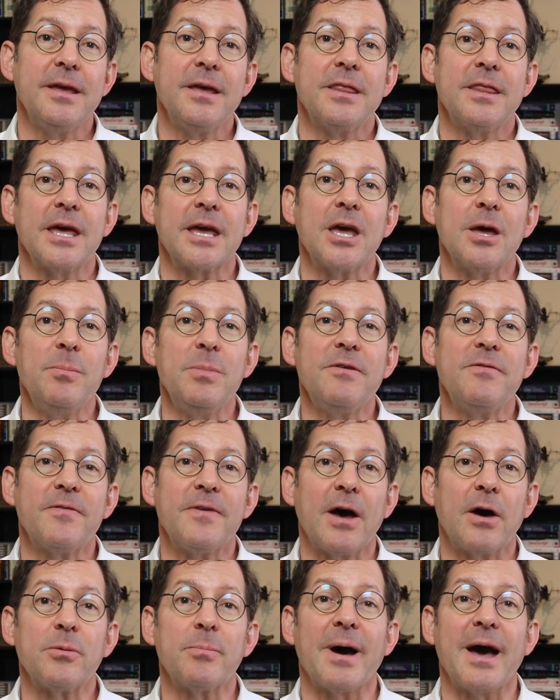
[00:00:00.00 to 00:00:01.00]
that can be
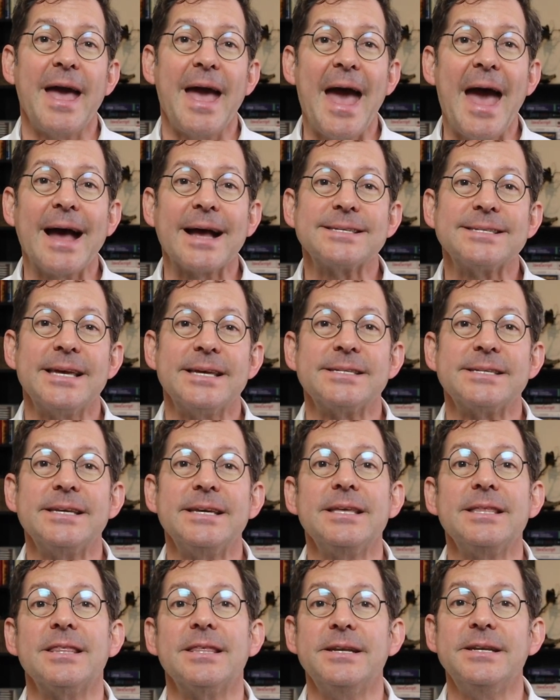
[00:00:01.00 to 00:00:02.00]
found by
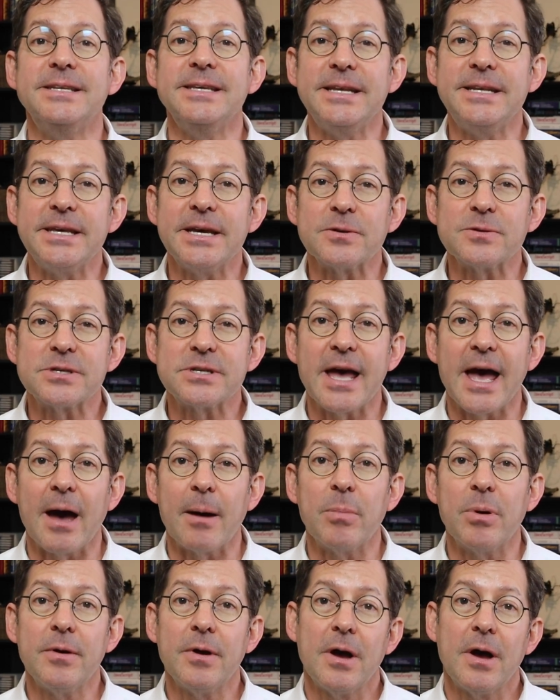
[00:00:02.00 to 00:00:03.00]
accessing the Details
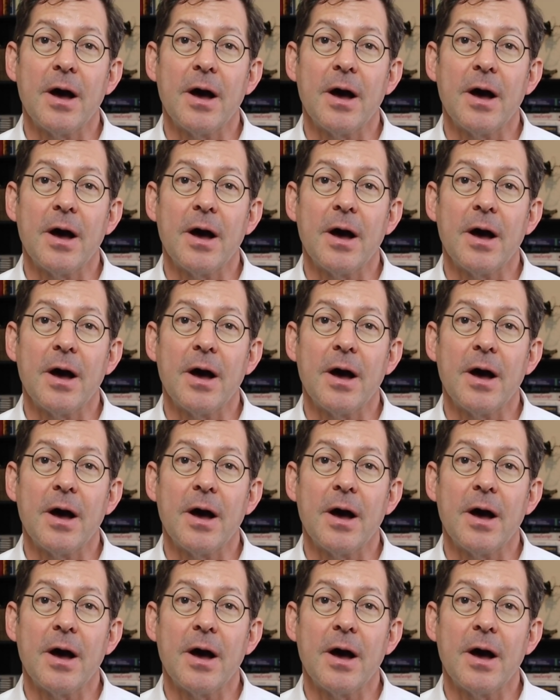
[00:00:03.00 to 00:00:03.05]
tab